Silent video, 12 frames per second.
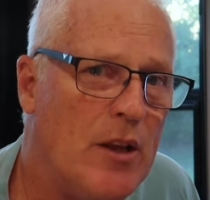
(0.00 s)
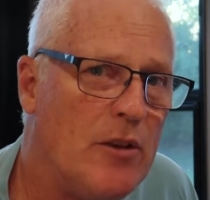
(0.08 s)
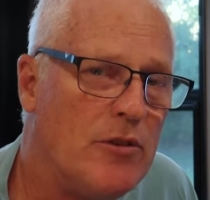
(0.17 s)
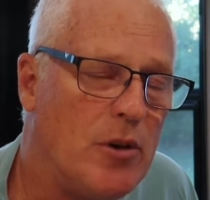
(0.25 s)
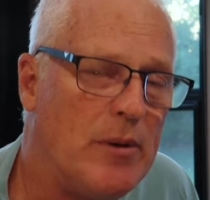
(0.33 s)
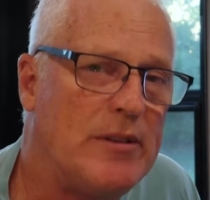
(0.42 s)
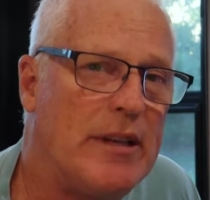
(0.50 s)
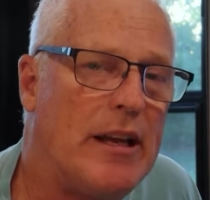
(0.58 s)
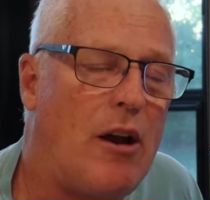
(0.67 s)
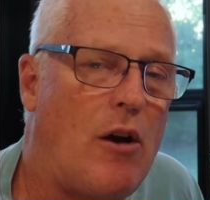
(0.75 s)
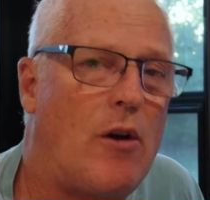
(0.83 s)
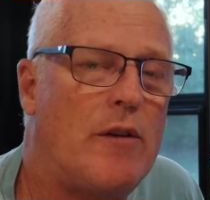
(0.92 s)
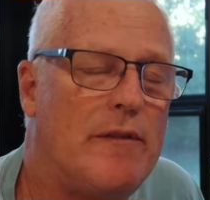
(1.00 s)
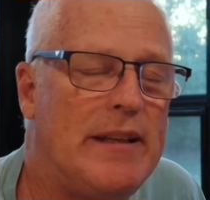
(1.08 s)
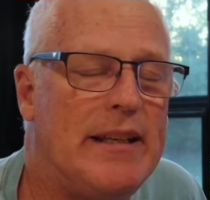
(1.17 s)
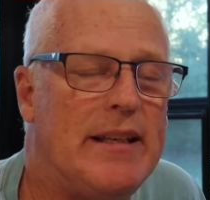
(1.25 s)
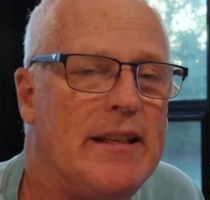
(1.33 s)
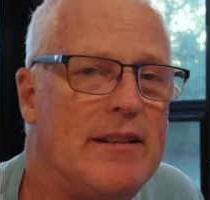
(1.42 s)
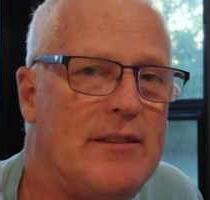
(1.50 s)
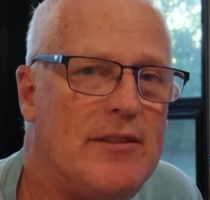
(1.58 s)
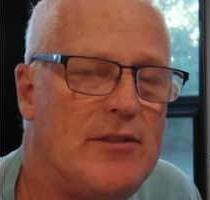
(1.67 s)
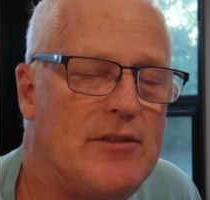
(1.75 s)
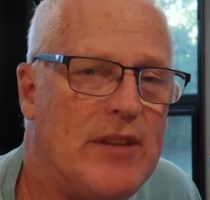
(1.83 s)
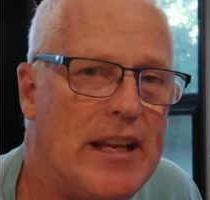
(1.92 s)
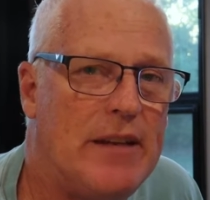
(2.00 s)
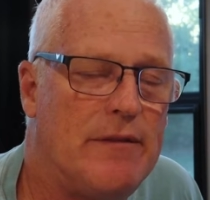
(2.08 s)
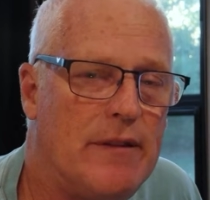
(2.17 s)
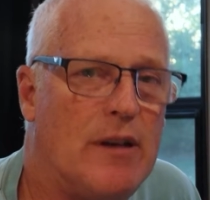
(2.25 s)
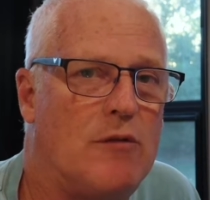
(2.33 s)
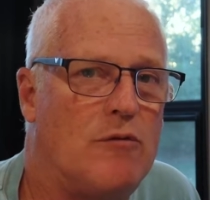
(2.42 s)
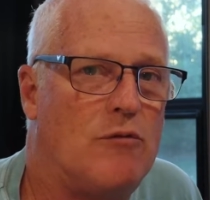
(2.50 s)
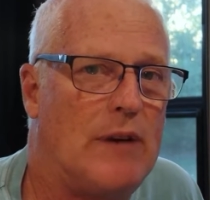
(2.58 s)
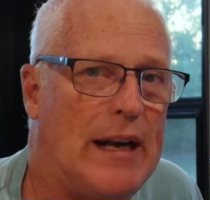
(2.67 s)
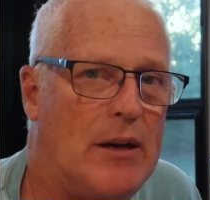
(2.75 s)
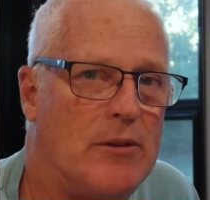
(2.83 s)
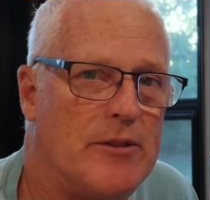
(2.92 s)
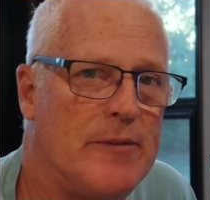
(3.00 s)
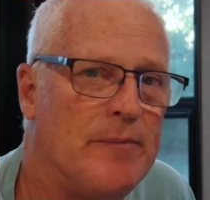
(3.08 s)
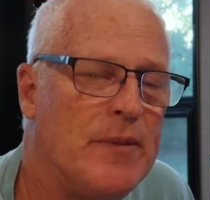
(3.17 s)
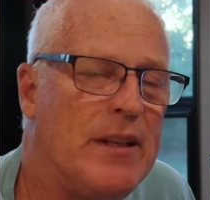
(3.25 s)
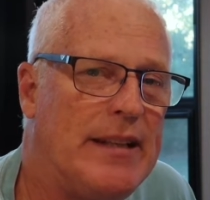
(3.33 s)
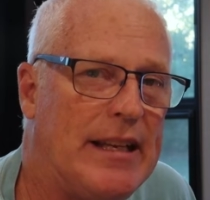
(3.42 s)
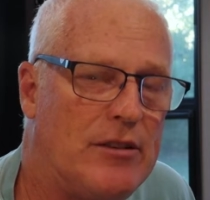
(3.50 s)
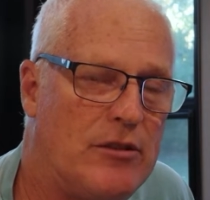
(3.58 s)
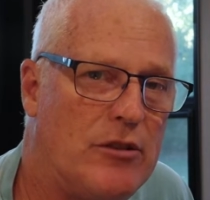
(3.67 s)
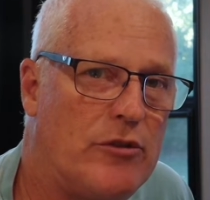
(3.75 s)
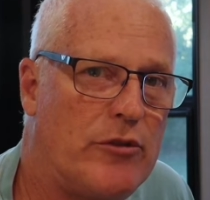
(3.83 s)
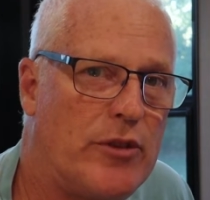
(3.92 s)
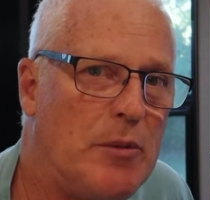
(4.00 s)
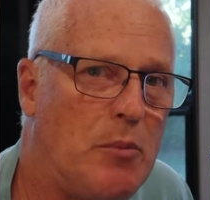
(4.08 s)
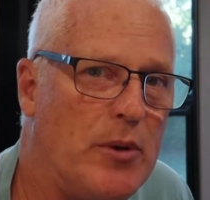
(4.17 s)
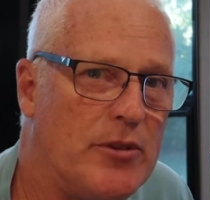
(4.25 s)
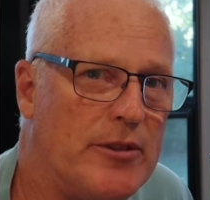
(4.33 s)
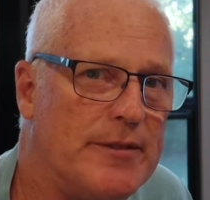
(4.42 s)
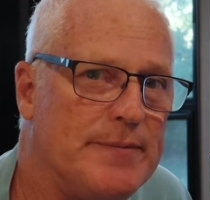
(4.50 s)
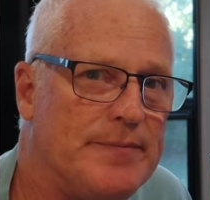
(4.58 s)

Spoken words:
So it's an RV safe route, and that's TripWizard.